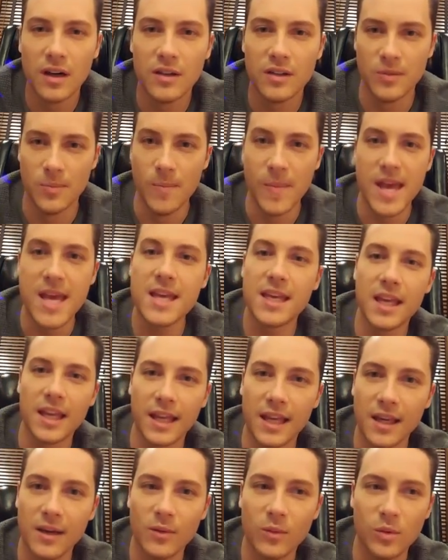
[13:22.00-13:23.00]

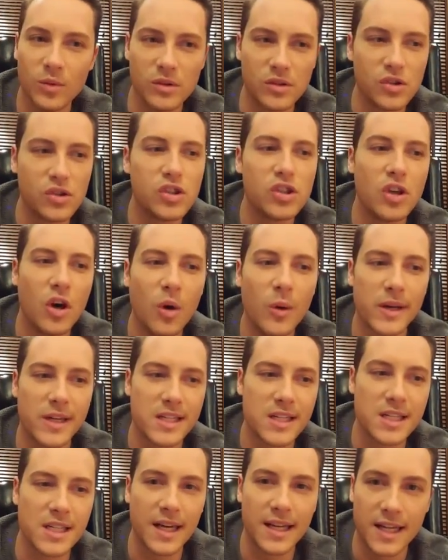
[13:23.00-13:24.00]
making it was so
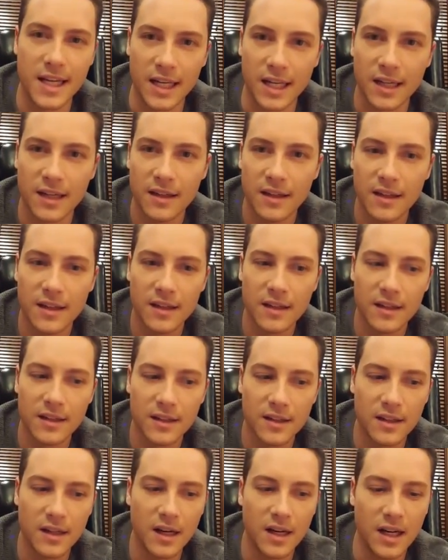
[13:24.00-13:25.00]
exciting.
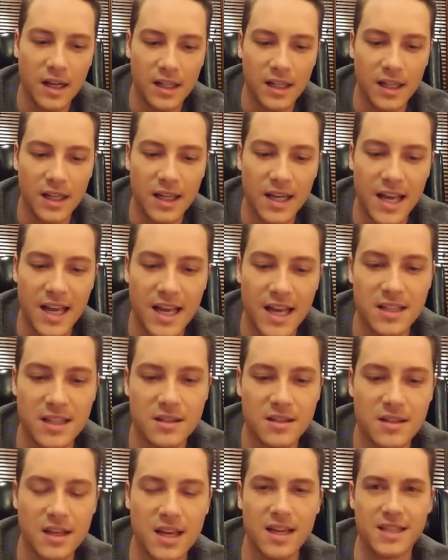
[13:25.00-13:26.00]

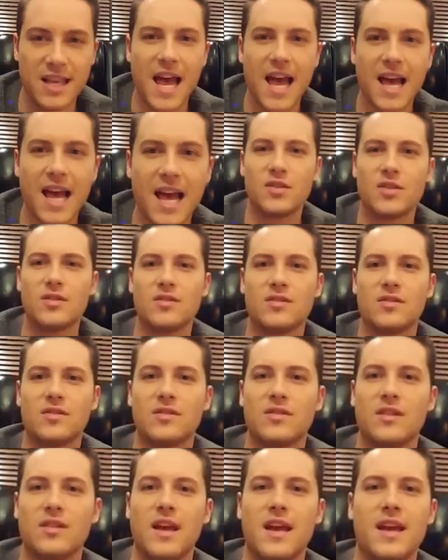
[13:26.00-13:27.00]
As
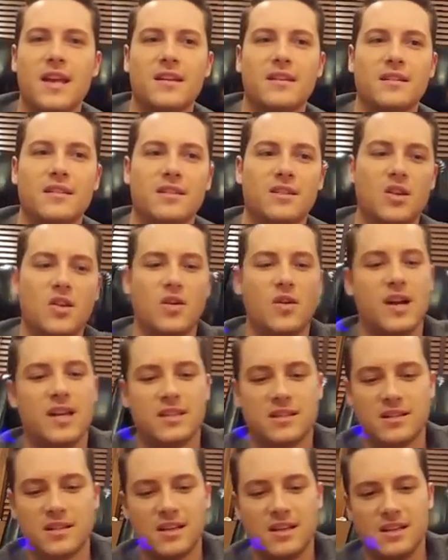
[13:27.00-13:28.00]
actors, and
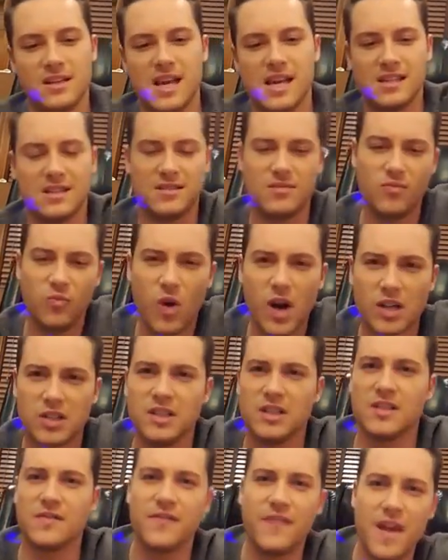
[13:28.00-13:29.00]
as
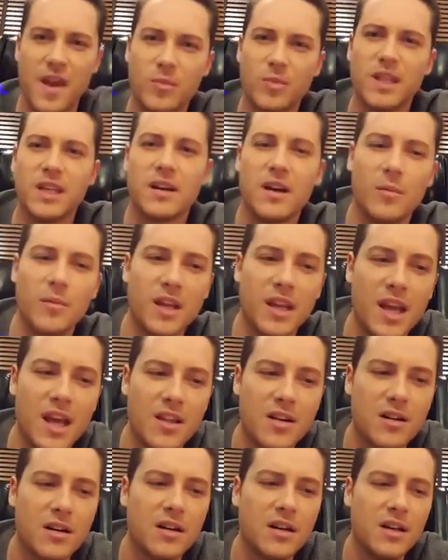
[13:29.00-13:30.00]
watching this family come
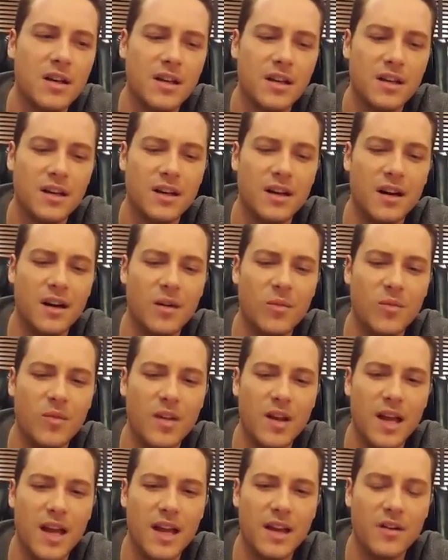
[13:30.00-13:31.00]
together,
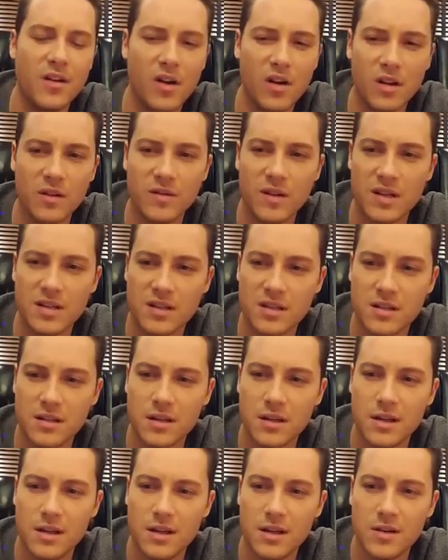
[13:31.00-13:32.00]
and all of us
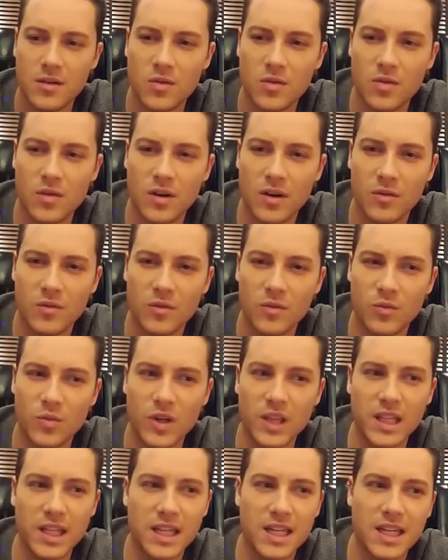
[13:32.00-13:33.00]

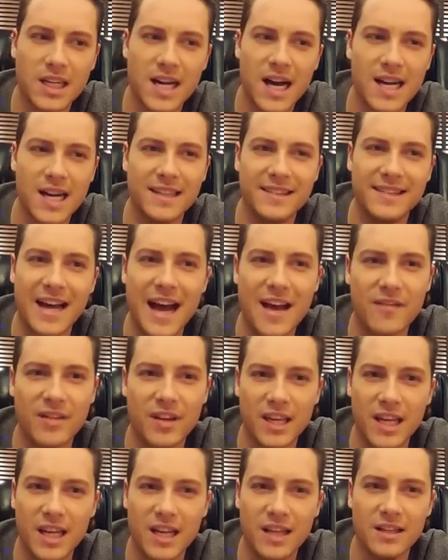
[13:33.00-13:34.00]
really kind of
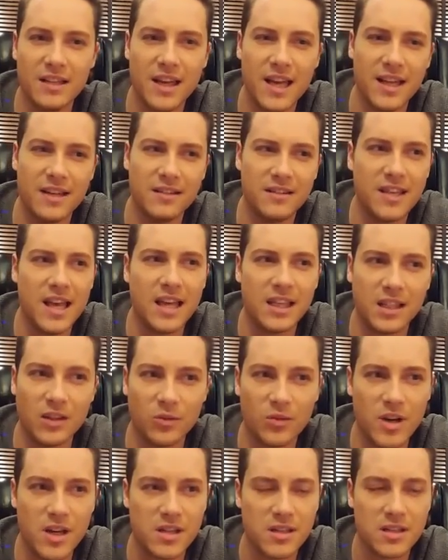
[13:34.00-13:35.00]
diving in and
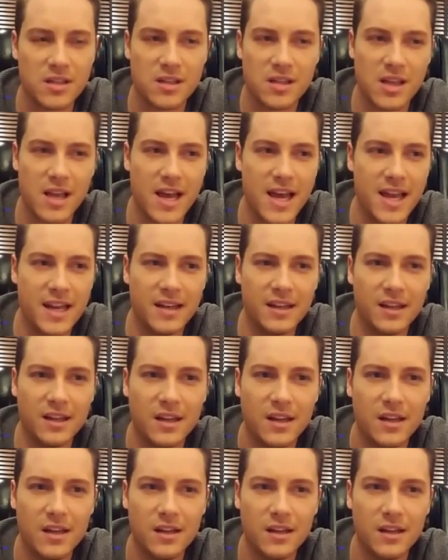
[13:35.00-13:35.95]
taking risks and